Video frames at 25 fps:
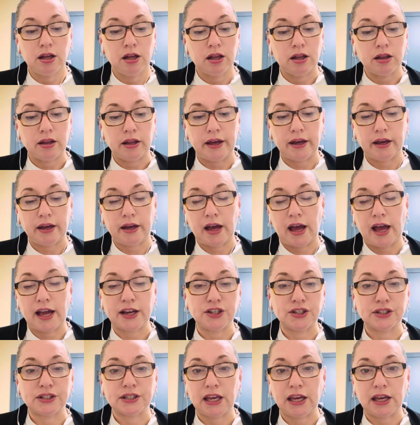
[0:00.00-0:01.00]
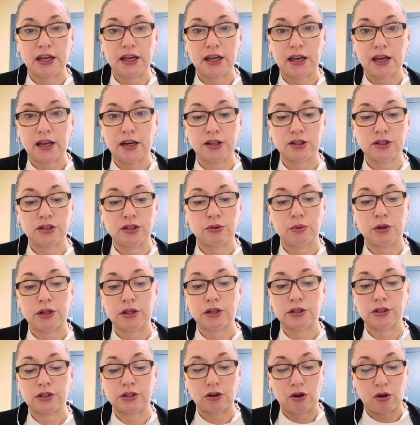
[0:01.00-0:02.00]
Like, I just can't get into it.
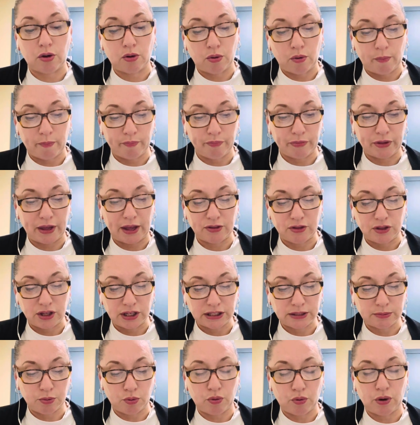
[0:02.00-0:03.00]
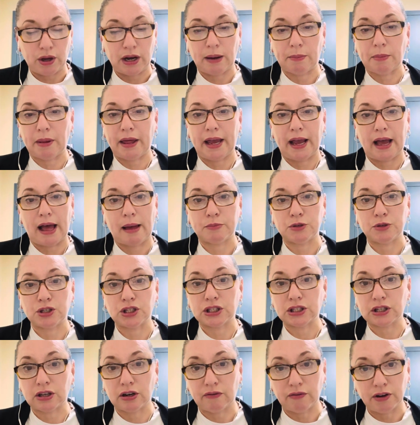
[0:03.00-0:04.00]
So at this point, I'm like, I'm
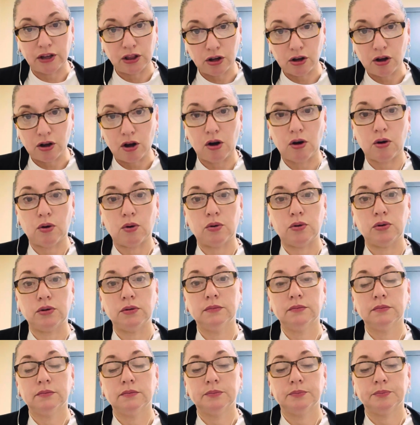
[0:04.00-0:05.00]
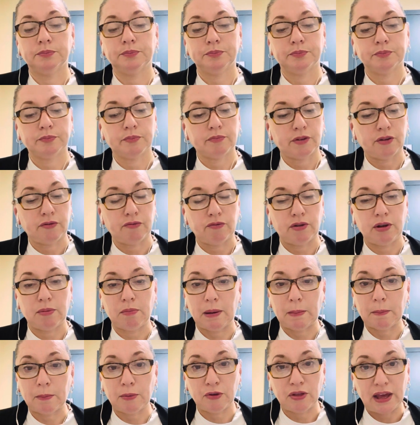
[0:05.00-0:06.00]
just going to read the code,
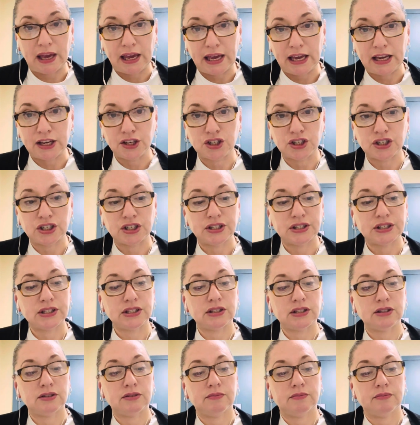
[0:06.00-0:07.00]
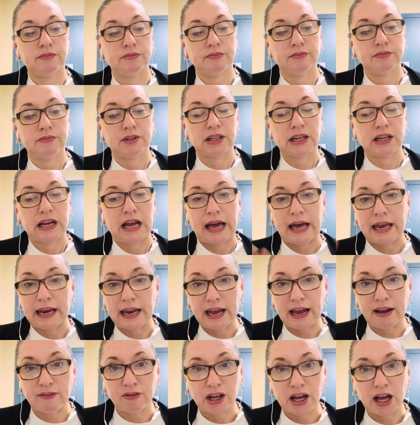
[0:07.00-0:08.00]
remember the ages, kind of
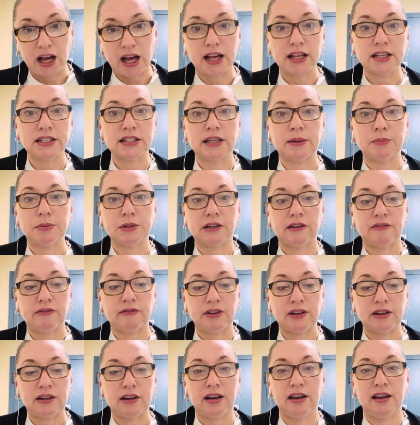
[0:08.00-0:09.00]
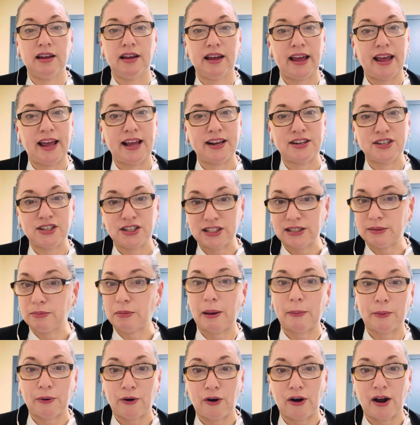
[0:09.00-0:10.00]
have the concepts of it, and just
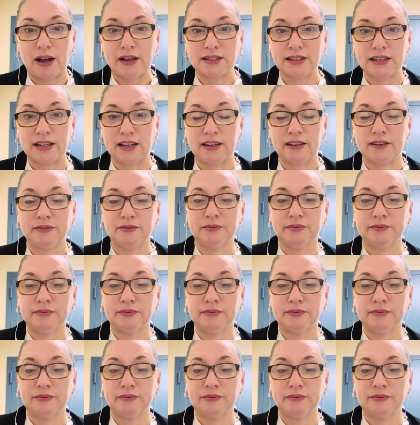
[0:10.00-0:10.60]
memorize it.